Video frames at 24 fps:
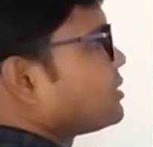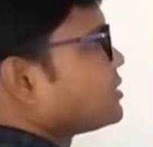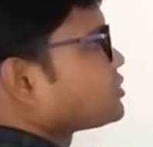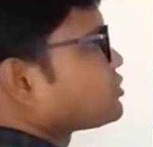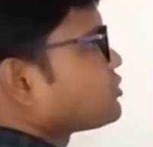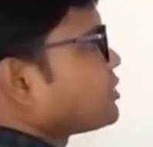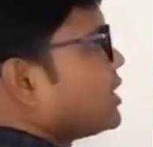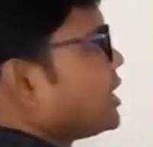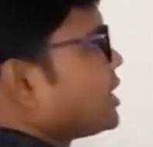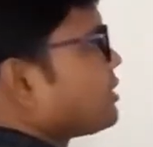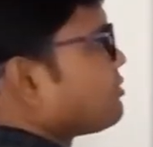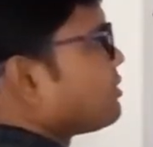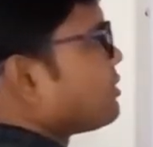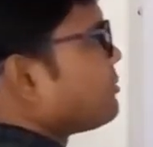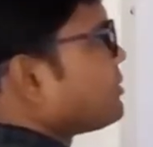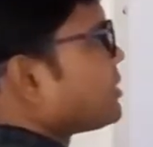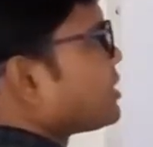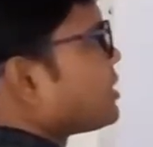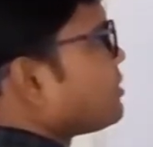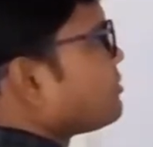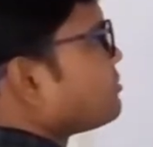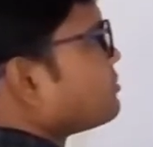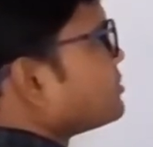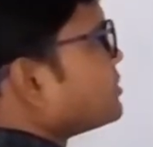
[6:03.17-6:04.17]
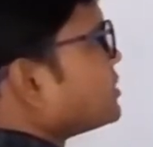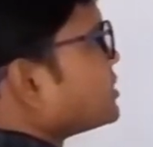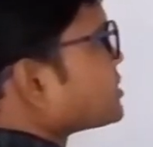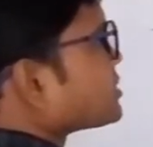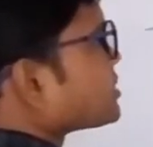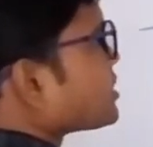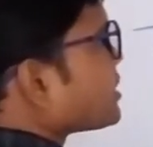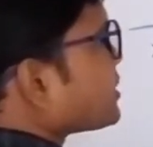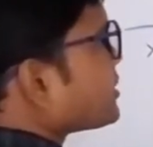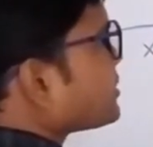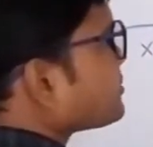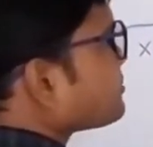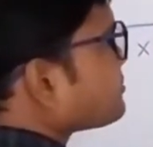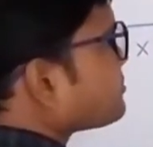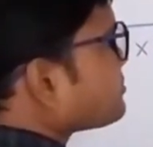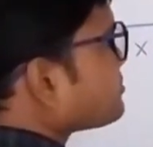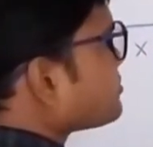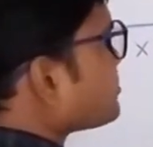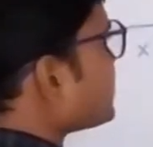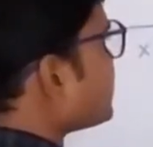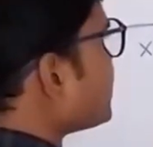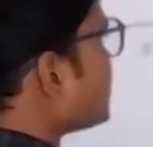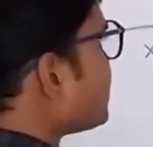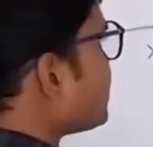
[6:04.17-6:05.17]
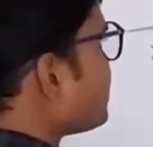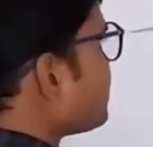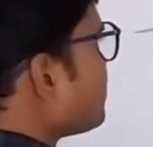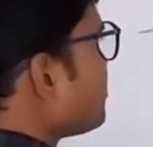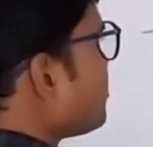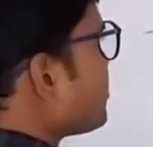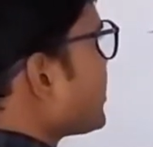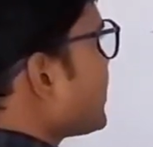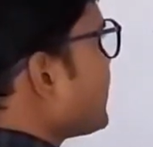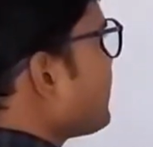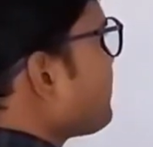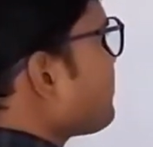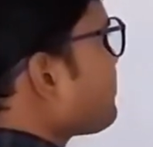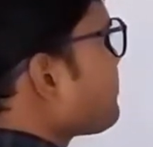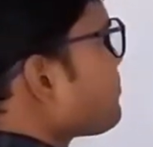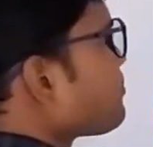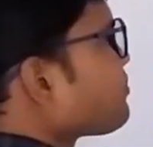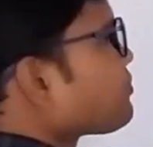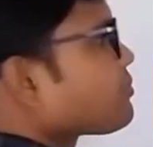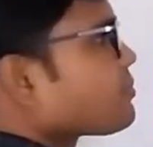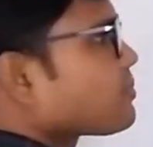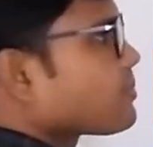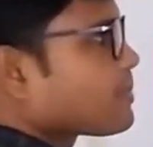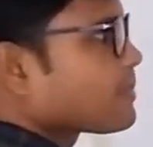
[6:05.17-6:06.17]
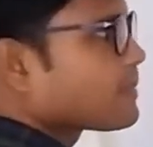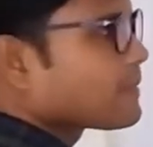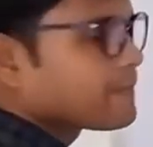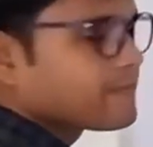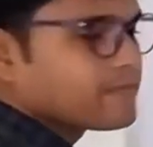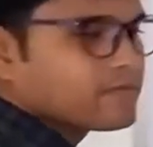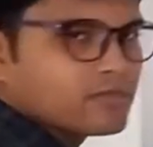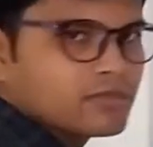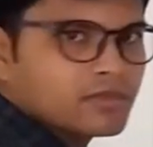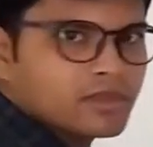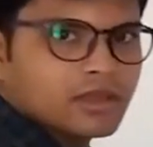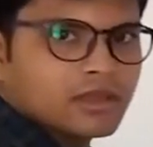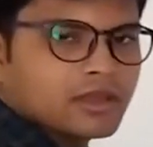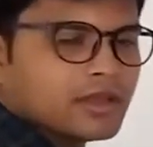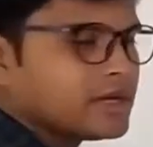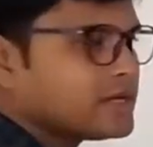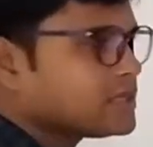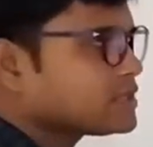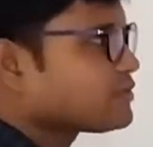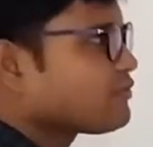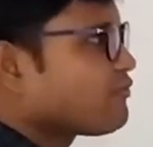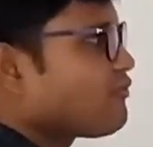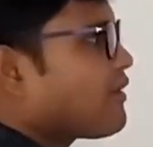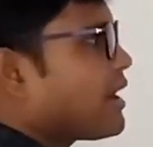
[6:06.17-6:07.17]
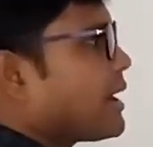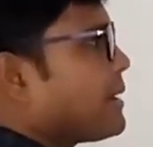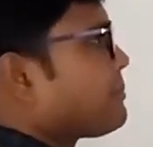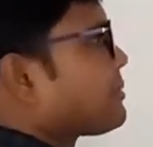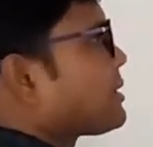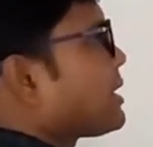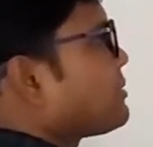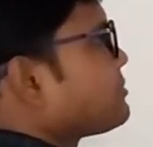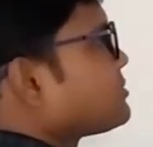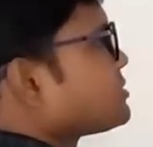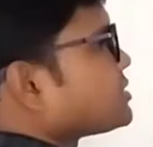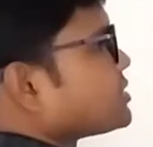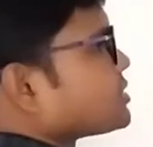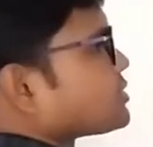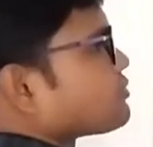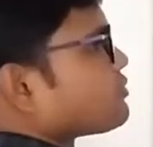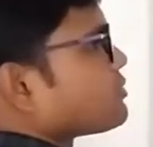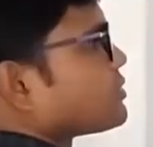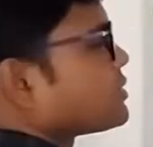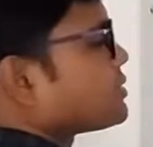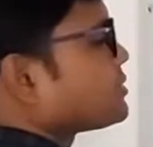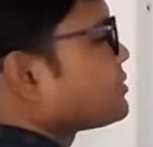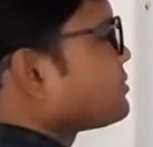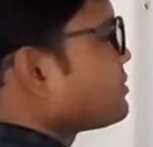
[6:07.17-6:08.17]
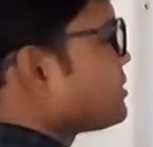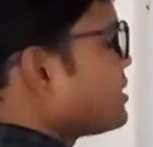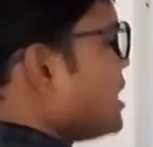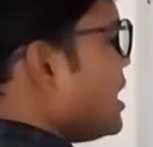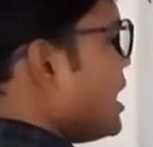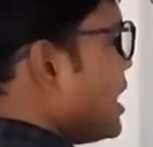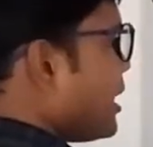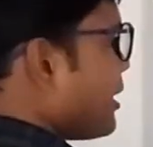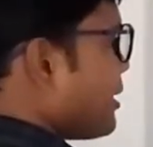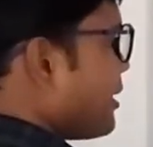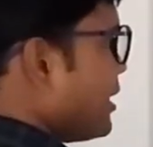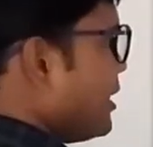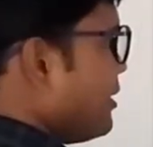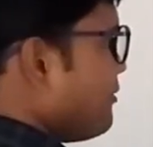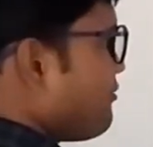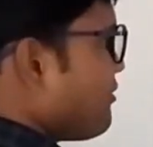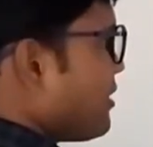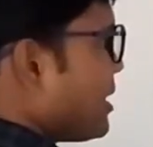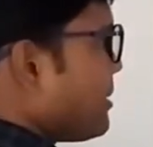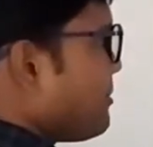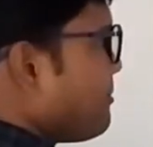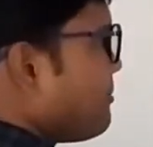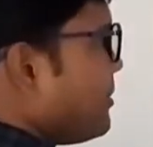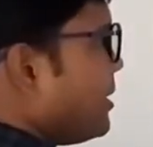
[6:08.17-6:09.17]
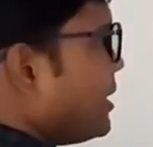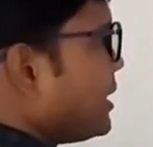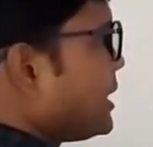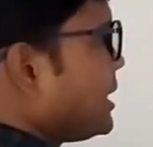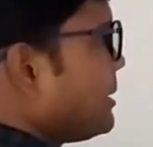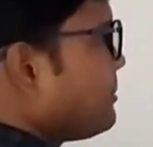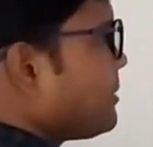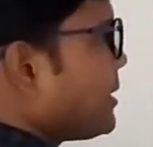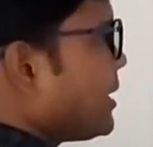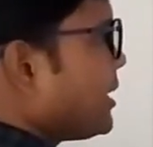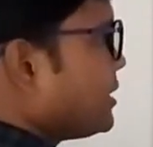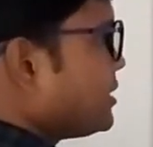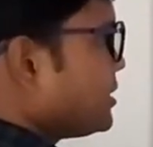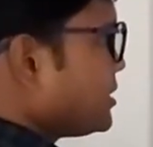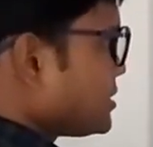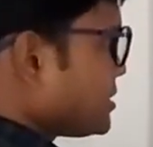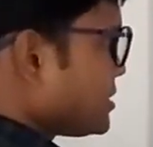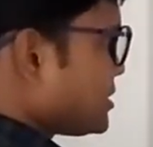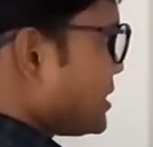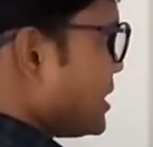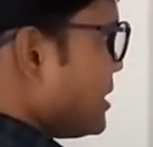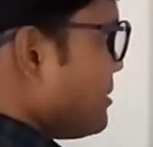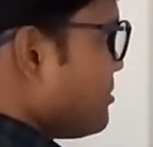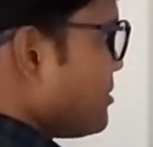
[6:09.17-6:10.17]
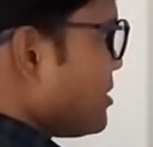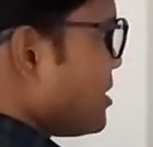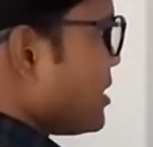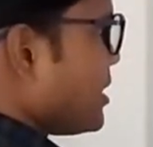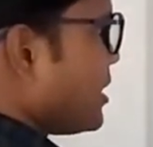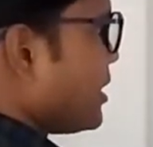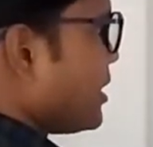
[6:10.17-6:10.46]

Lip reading: so it will become this guy here. Okay, it is 5 times this one. Now if I am multiplying this same guy